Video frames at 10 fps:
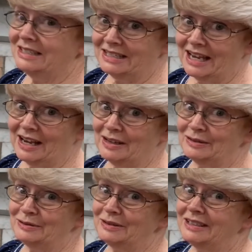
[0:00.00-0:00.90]

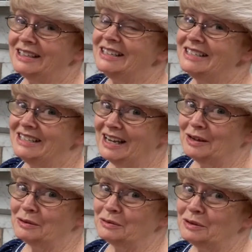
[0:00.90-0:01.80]
Down and
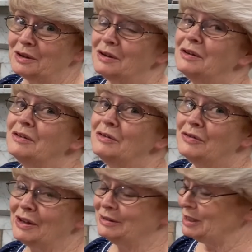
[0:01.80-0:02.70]
down
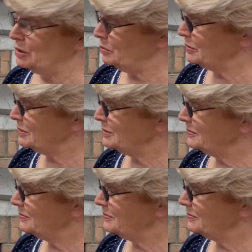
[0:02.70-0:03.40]
fell Delbert.